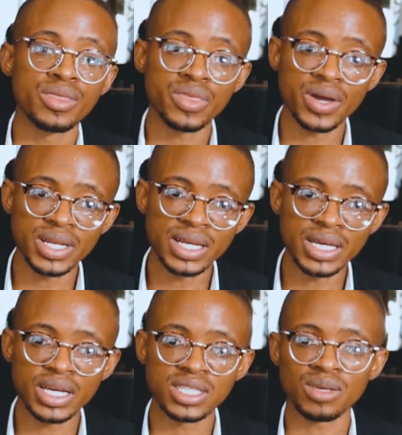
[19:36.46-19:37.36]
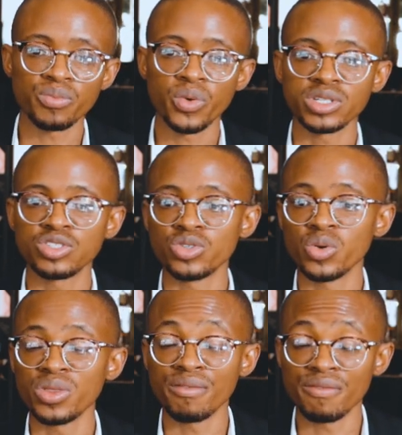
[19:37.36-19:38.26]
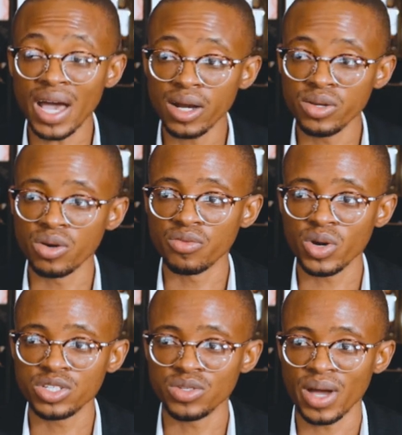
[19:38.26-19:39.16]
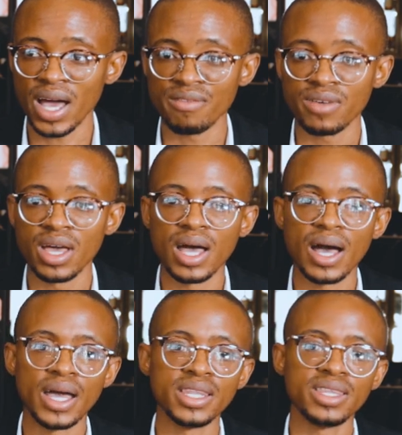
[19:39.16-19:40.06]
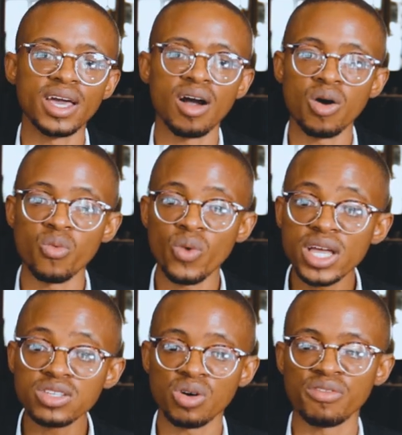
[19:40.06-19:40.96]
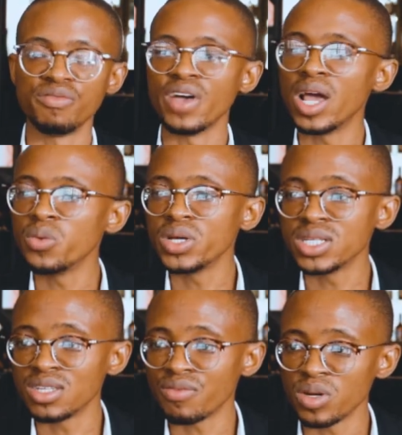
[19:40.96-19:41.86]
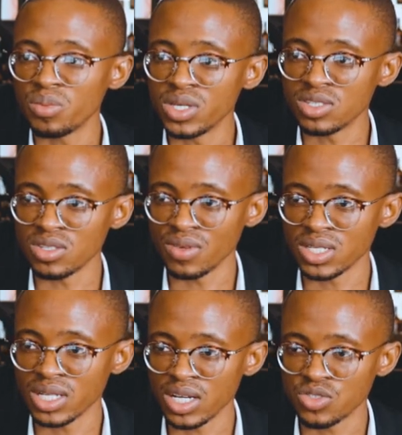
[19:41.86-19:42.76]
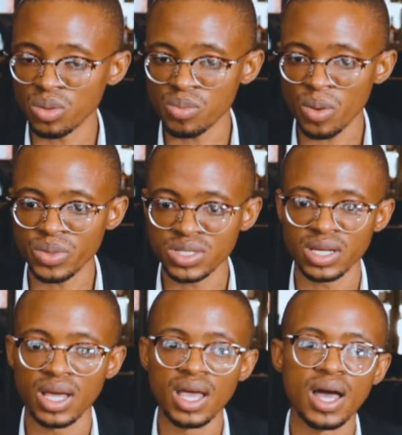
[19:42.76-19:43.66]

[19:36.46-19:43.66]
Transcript: Thirdly, it's important to know the value of what you have. And there are ways of valuing different pieces of intellectual property.